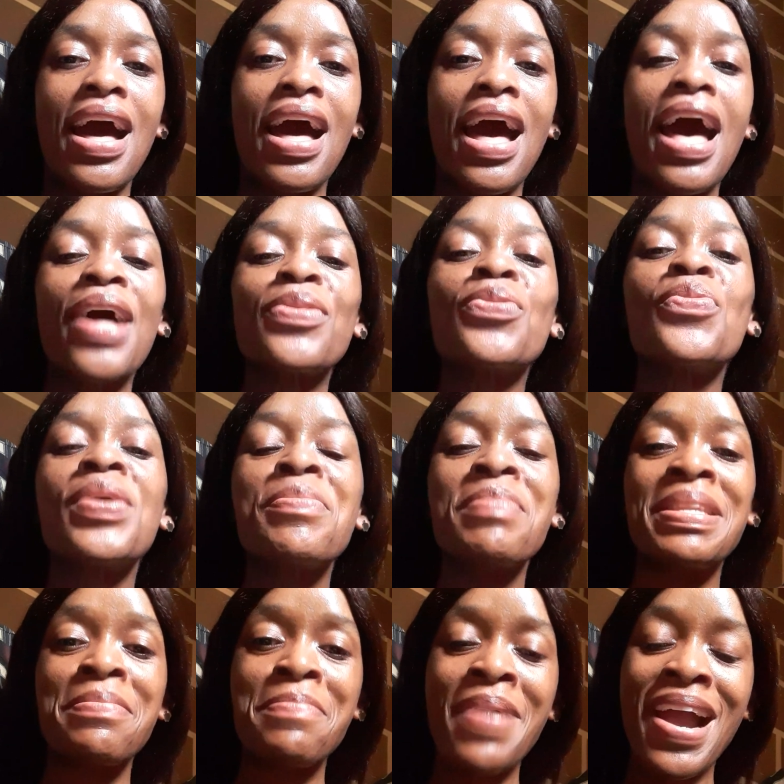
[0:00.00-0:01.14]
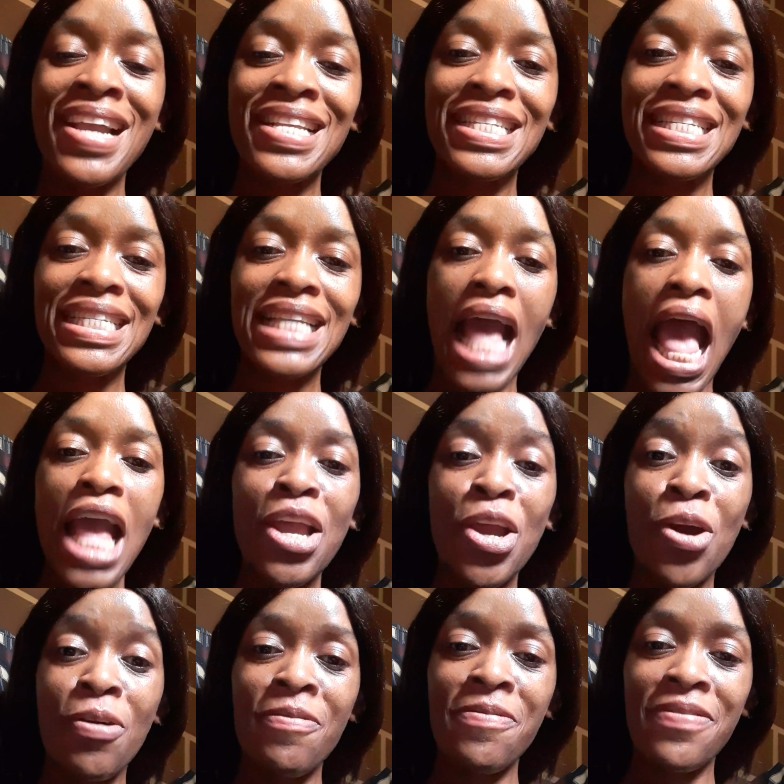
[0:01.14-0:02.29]
How do we minimize
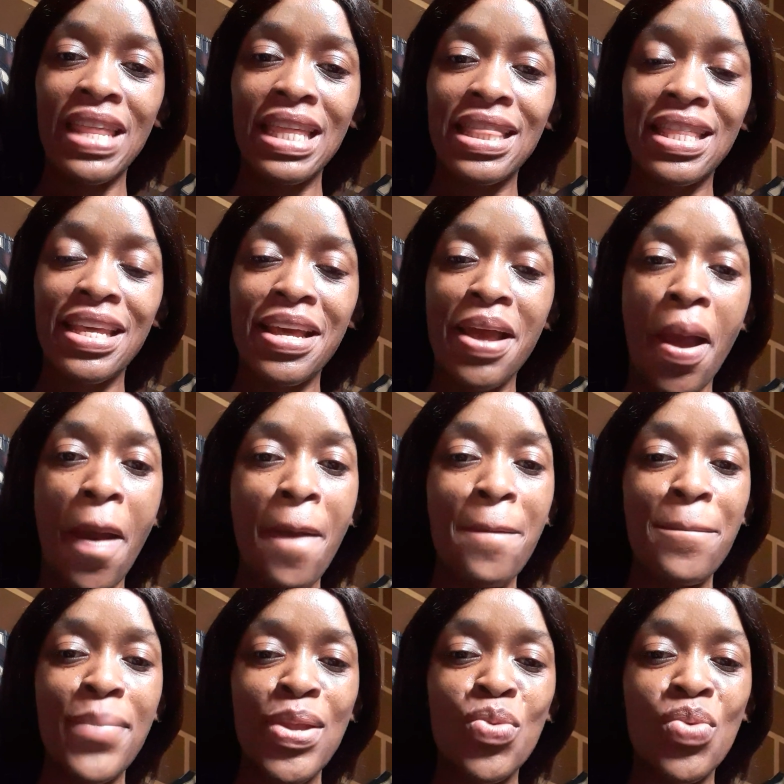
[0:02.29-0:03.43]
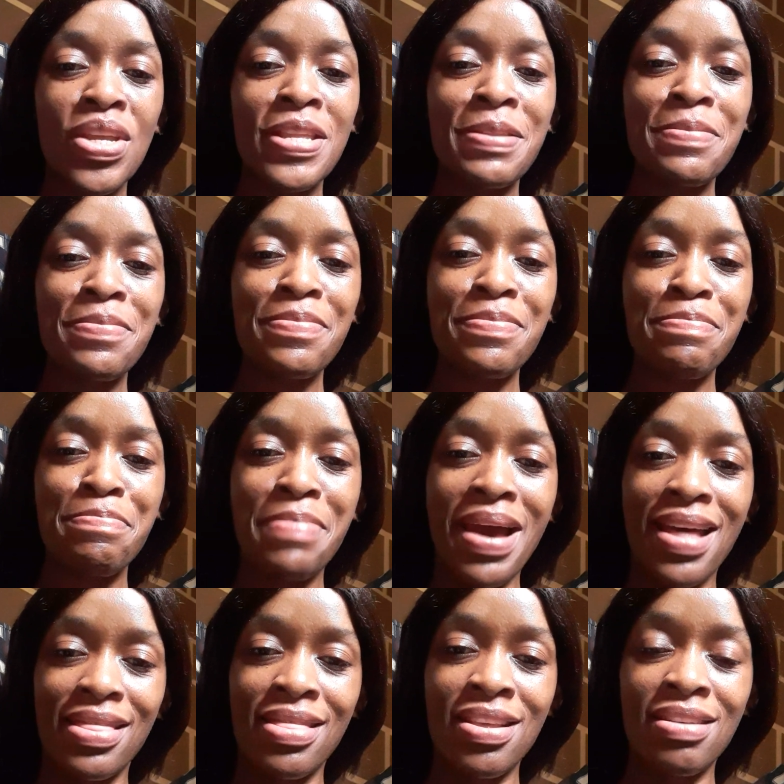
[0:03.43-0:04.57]
conflict between
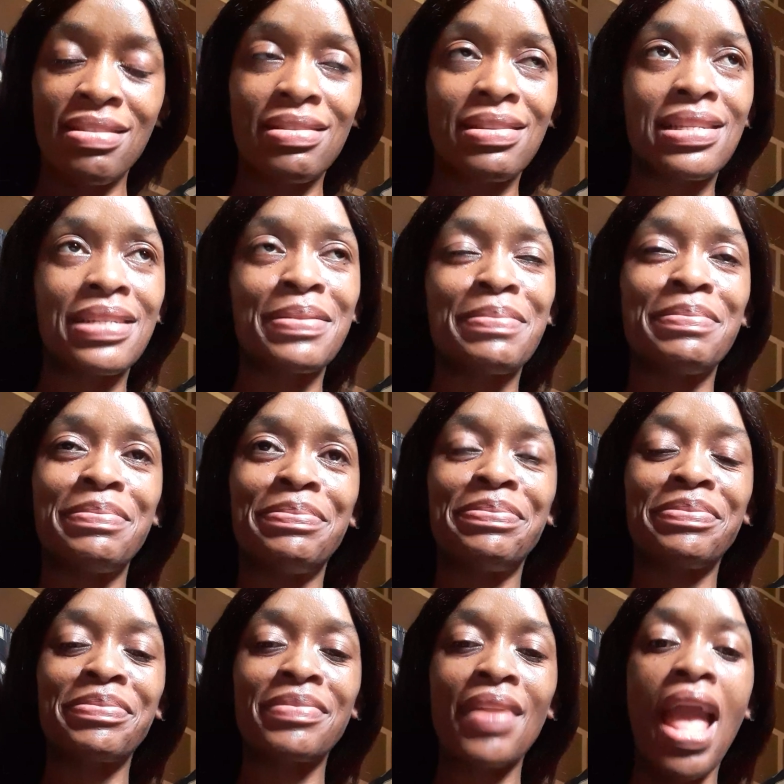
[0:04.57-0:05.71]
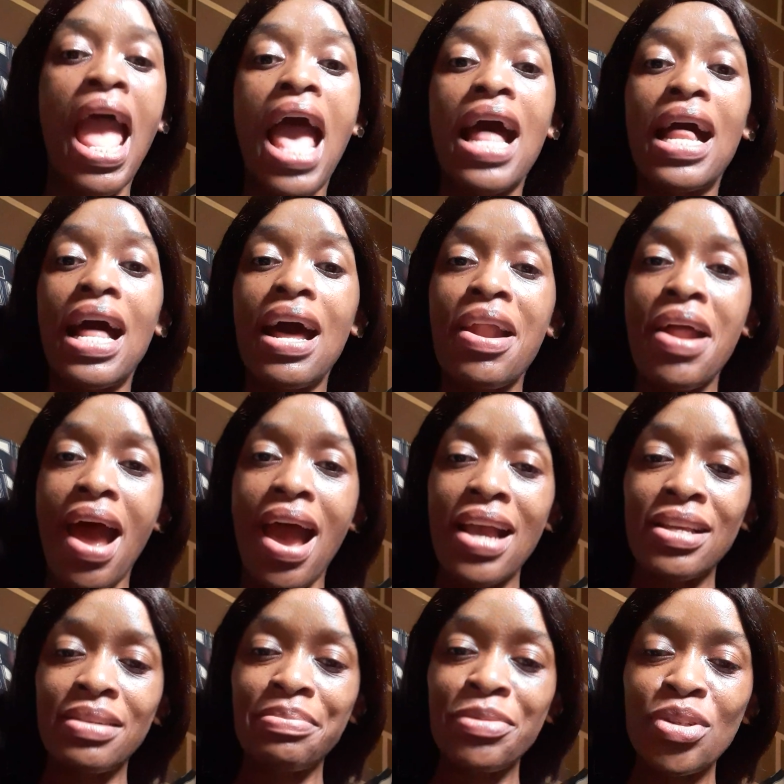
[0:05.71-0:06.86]
partners? I
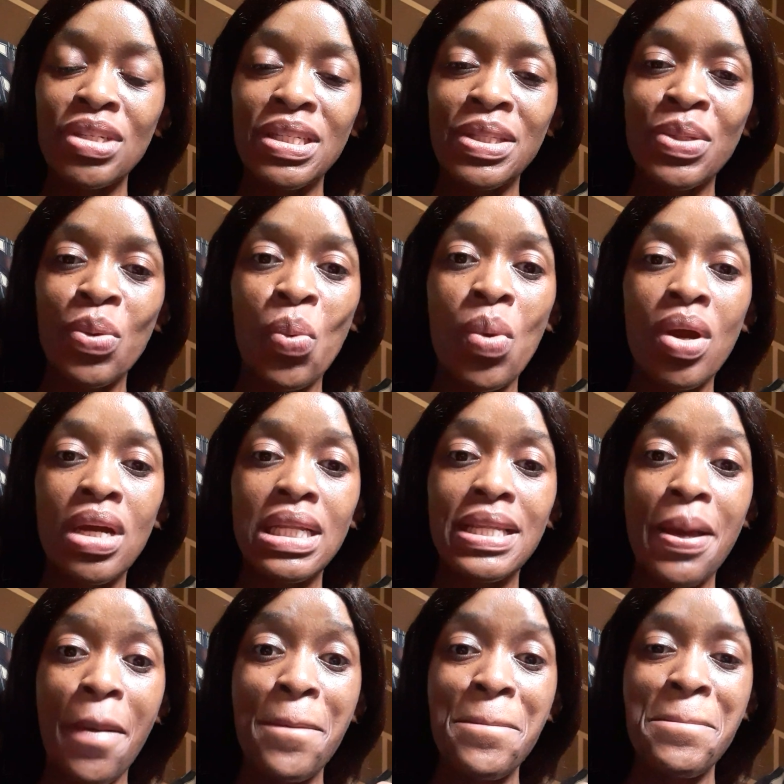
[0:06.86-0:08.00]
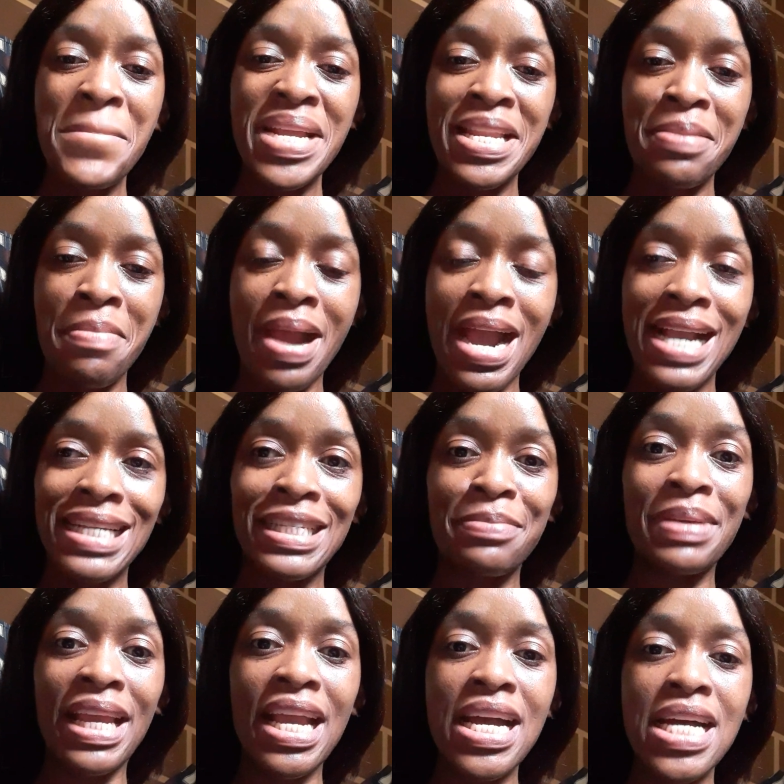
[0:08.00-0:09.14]
am using the word minimize
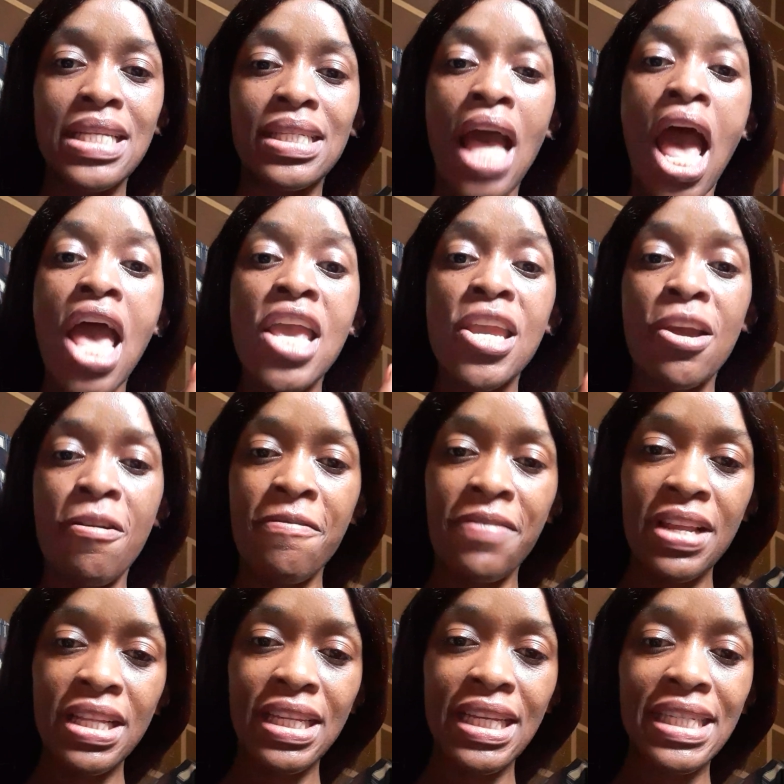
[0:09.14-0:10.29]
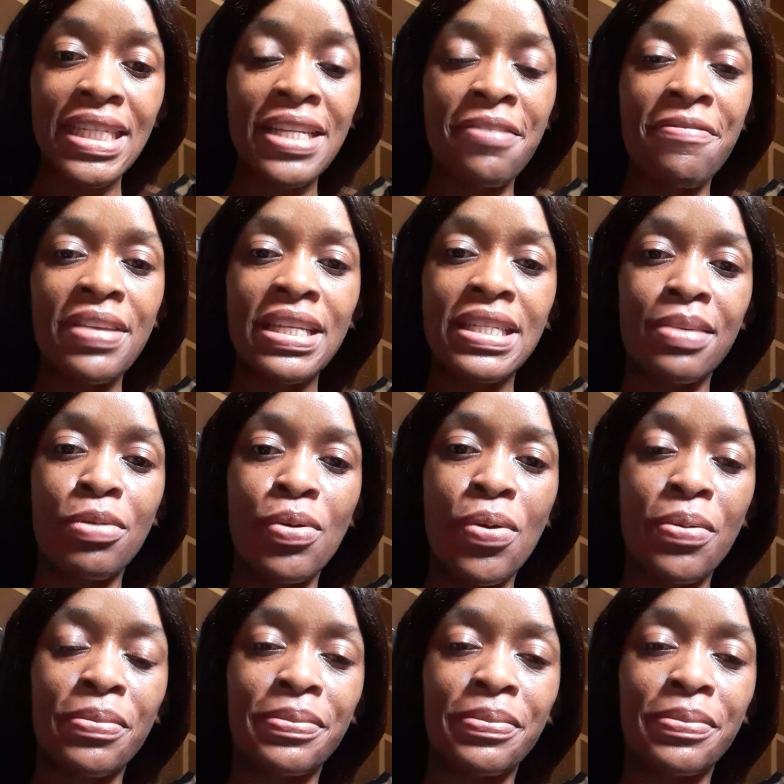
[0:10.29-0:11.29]
because conflict is inevitable.